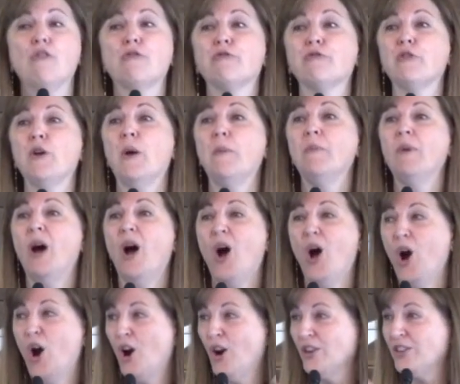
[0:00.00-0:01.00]
from
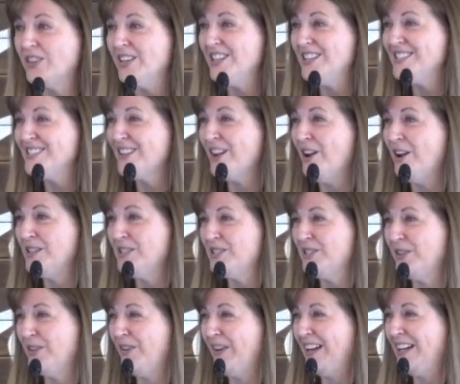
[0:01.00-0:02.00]
a heart that is
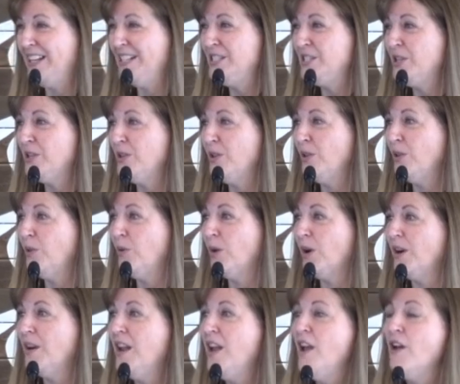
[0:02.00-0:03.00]
consecrated to the
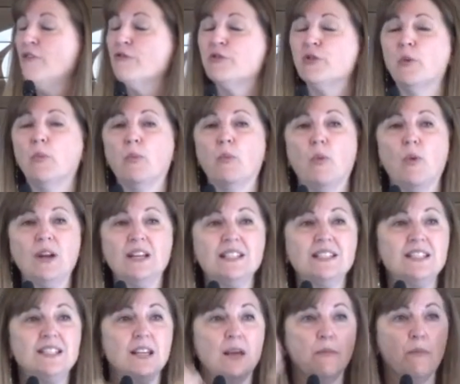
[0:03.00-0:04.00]
Lord, from
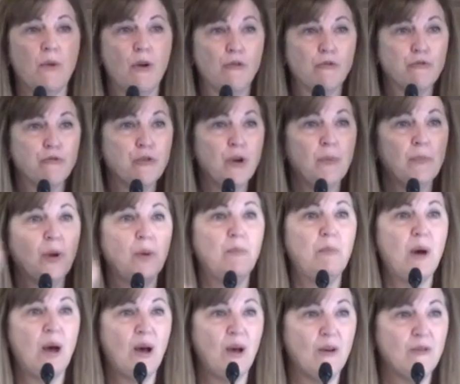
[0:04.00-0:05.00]
wisdom from
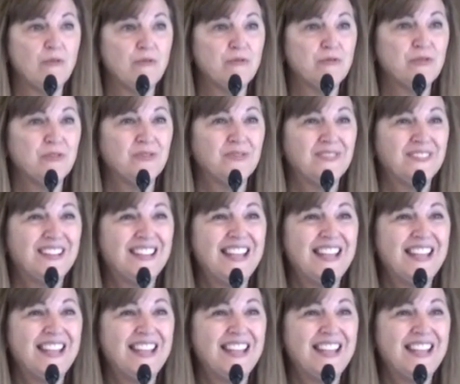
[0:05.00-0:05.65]
above.